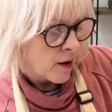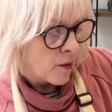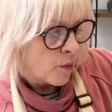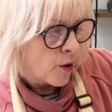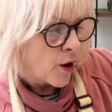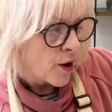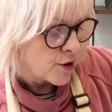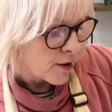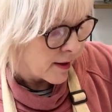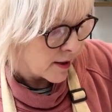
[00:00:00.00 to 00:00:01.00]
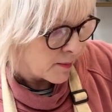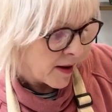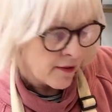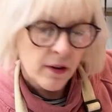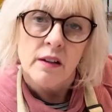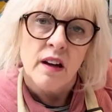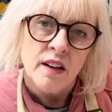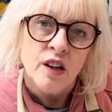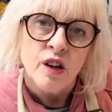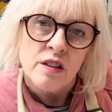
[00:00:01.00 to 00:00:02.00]
will go transparent, and
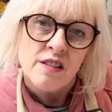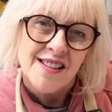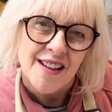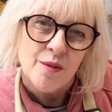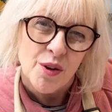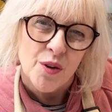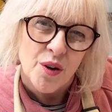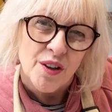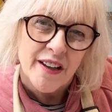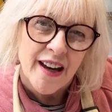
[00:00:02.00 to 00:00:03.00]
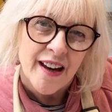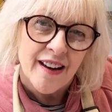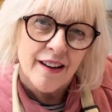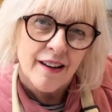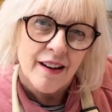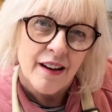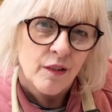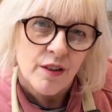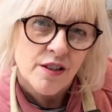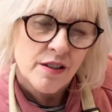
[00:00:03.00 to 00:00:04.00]
you can see what you're going to get,
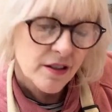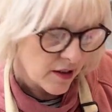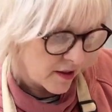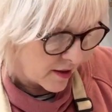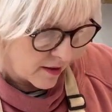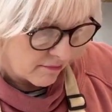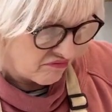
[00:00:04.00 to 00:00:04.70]
which is just,